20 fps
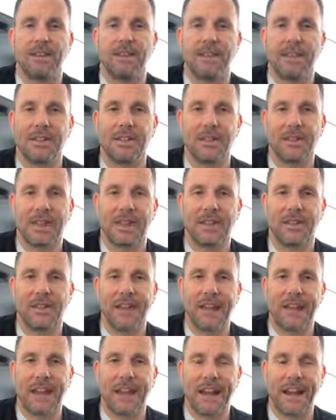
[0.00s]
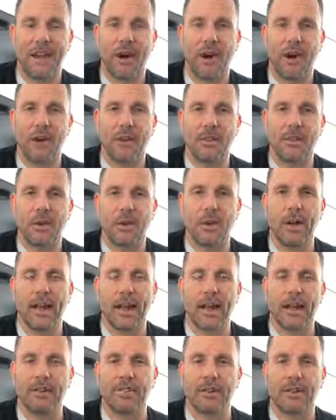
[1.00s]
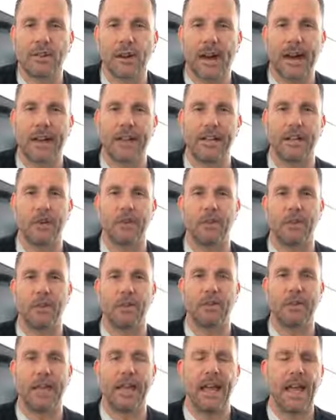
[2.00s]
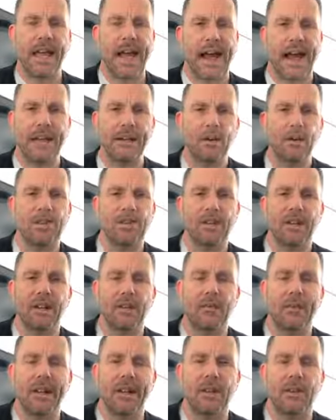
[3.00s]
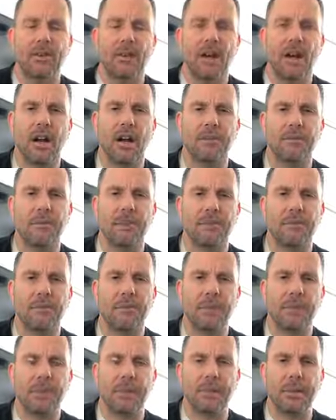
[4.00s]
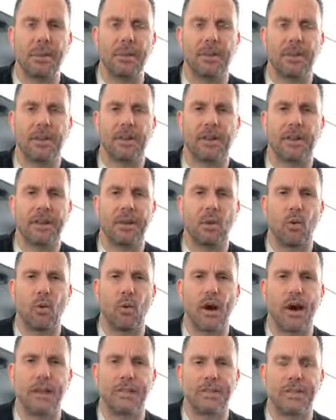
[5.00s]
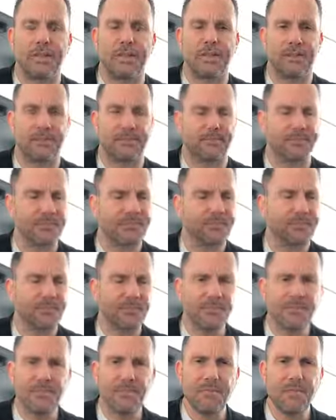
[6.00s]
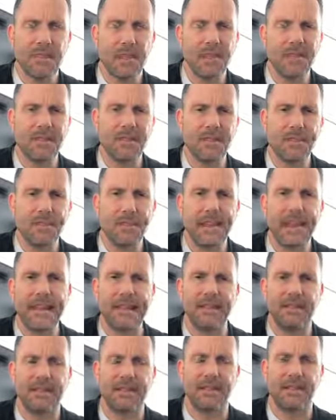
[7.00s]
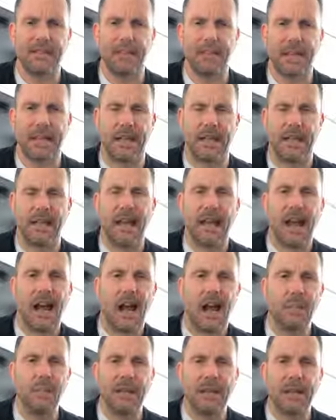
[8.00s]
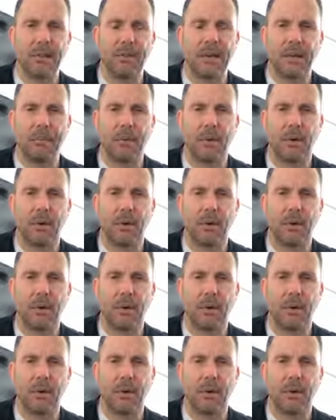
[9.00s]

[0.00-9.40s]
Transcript: Good to see you, Carrie, and all of you guys that are on here with me. I know there's going to be another 150 people that are going to watch this. It's amazing to me how many